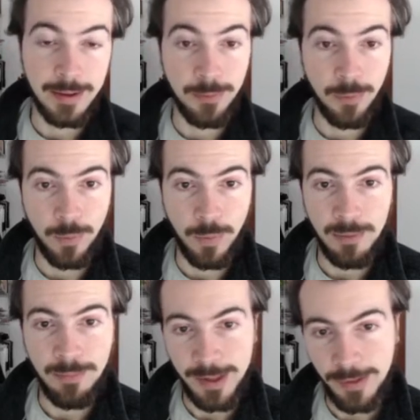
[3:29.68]

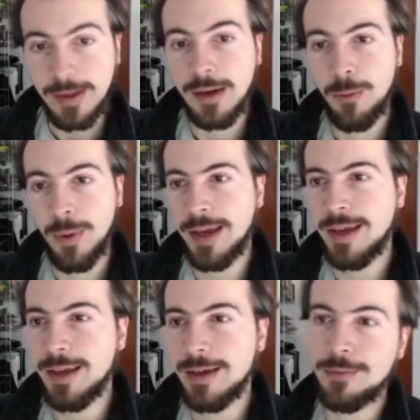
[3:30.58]
One particular
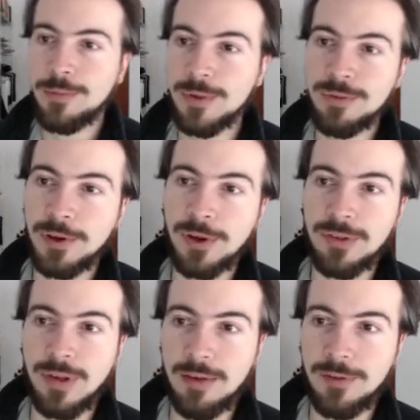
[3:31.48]
way which we're going
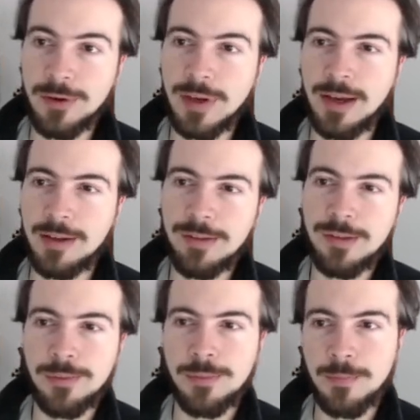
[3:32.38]
to have a look at,
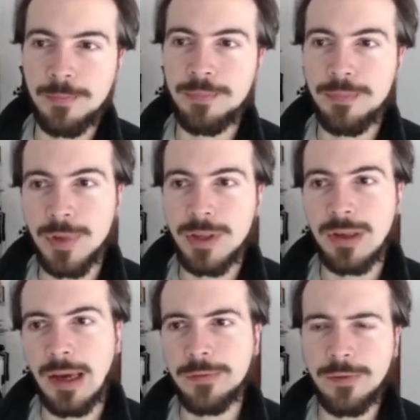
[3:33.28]
which
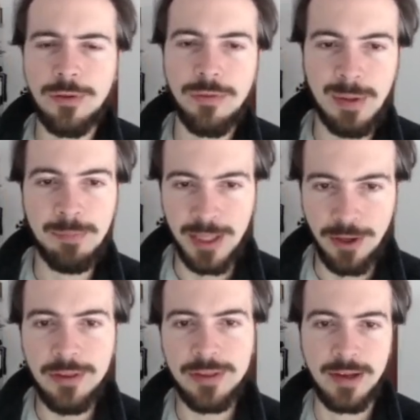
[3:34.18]
kind of goes a bit
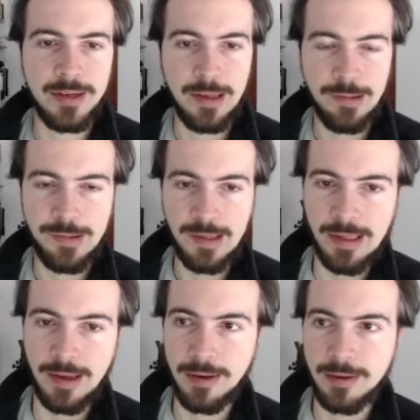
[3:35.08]
beyond that, is
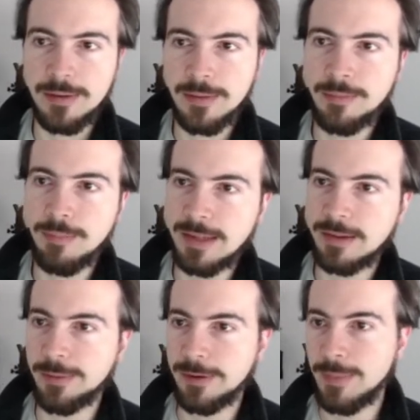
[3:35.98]
the
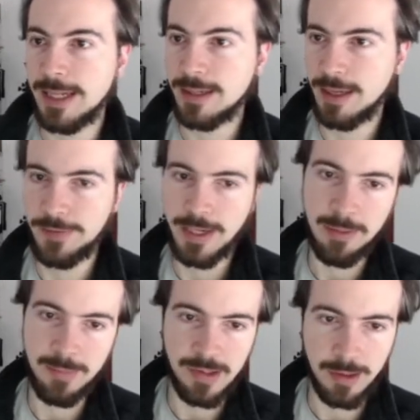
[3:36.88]
multi-level
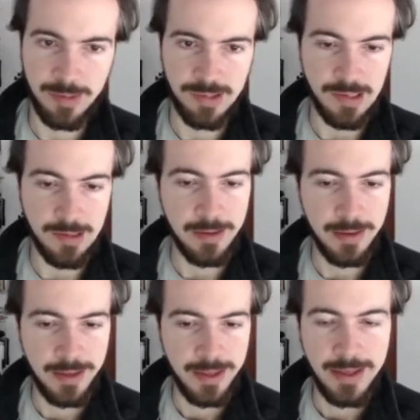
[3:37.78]
MCMC
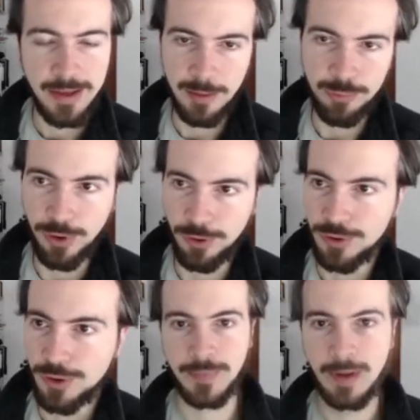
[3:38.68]

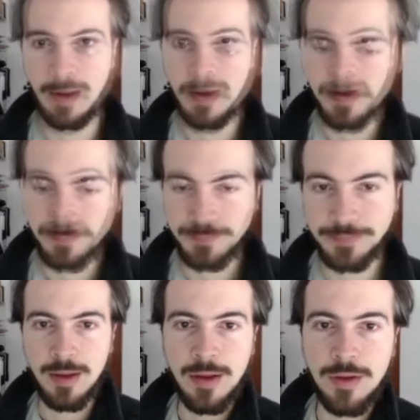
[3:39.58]
approach.
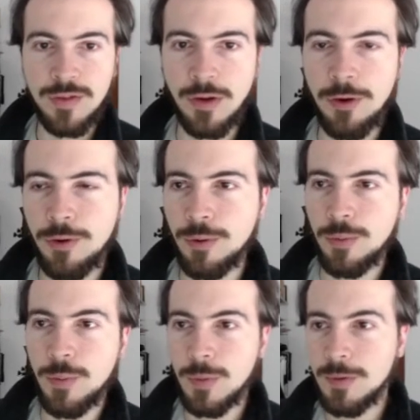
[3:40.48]
So
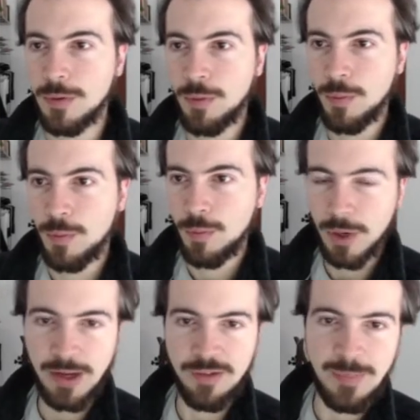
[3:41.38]

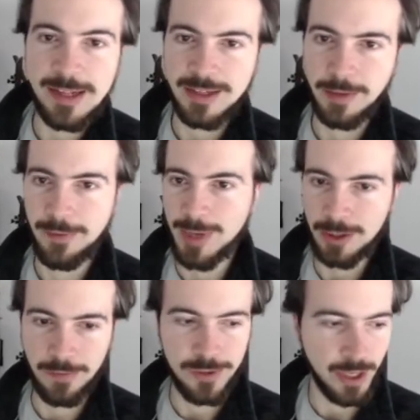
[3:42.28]
what is multi-level
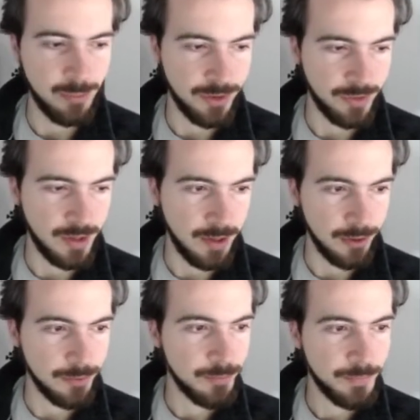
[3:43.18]
Markov chain Monte Carlo?